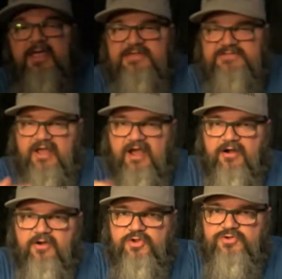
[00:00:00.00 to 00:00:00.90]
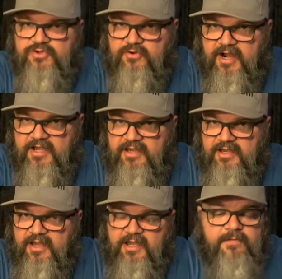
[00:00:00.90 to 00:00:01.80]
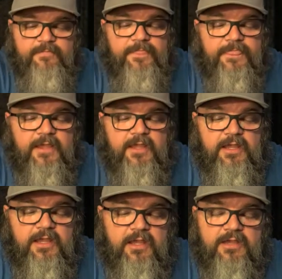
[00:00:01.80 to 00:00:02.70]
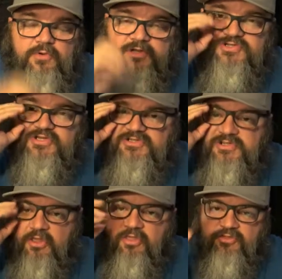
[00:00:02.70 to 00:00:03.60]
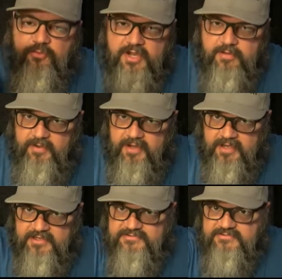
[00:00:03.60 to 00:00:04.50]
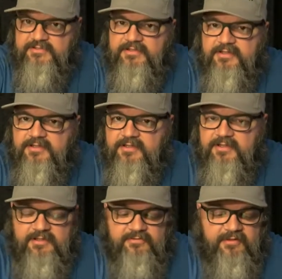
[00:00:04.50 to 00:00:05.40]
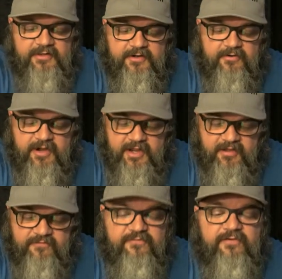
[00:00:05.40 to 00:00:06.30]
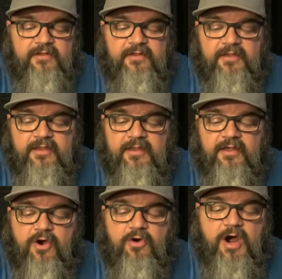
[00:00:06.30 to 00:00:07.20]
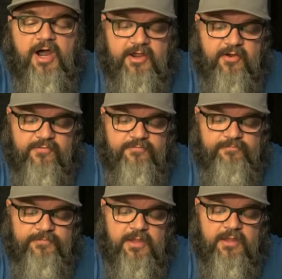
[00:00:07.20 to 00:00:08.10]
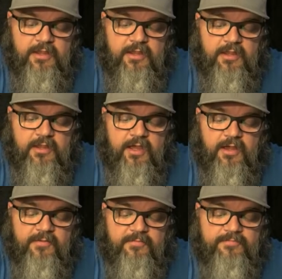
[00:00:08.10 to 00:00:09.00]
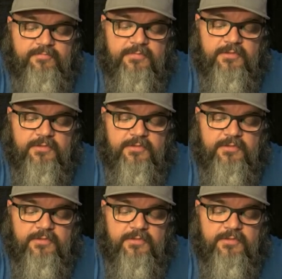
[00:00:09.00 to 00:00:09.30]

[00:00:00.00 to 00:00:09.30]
is our user ID, which is 3Bs, the letter F, Ohio. When